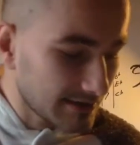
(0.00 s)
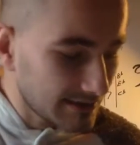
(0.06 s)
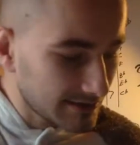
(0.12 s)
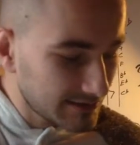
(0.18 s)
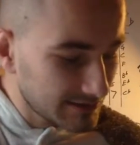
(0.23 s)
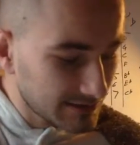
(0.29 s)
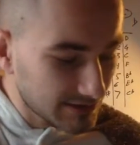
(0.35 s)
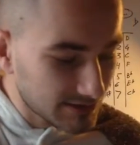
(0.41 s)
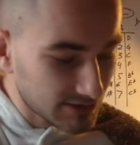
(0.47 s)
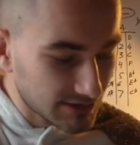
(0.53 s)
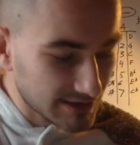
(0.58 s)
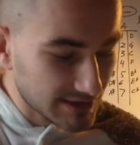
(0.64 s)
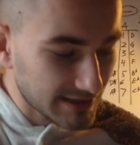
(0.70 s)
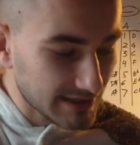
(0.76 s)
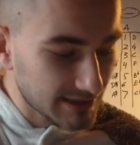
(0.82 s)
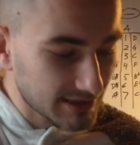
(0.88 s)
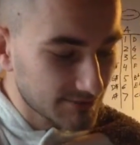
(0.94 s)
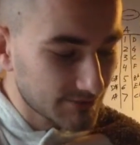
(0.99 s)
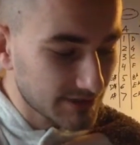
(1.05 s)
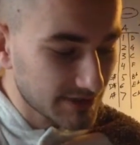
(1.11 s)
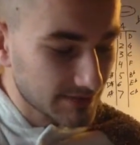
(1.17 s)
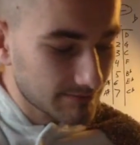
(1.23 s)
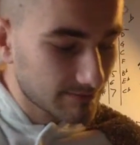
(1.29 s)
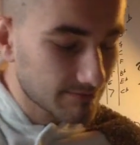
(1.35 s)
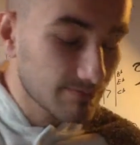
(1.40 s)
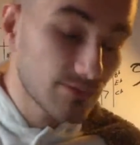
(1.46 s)
You can just kind of,
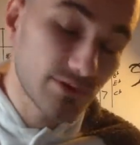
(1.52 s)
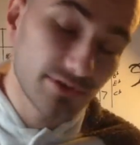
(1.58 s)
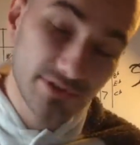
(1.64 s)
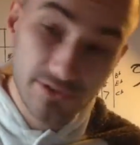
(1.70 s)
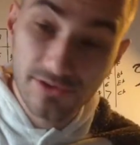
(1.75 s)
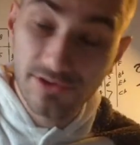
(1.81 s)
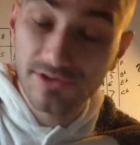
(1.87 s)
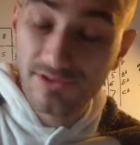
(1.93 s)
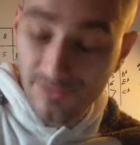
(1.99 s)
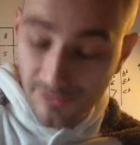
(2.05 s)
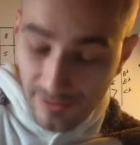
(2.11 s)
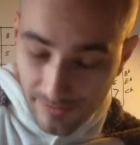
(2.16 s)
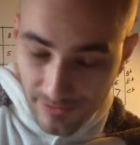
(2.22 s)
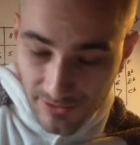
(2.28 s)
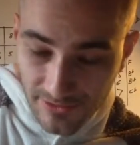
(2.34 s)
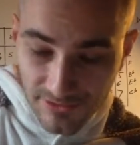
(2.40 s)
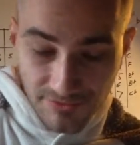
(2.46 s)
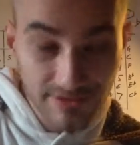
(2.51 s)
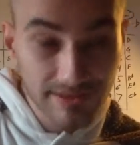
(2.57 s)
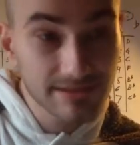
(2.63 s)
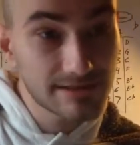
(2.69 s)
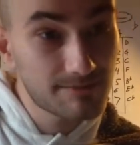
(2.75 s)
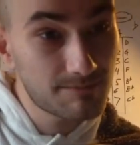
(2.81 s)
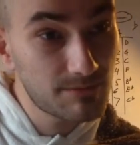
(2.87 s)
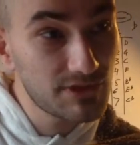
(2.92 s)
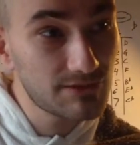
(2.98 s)
you could strum all the strings
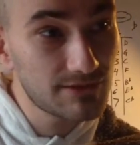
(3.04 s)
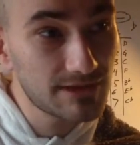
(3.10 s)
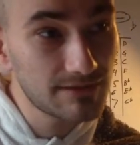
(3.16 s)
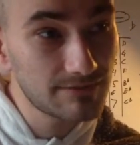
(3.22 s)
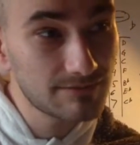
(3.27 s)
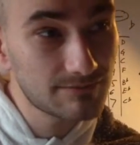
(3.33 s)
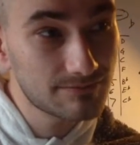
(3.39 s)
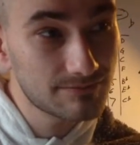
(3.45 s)
and mute it,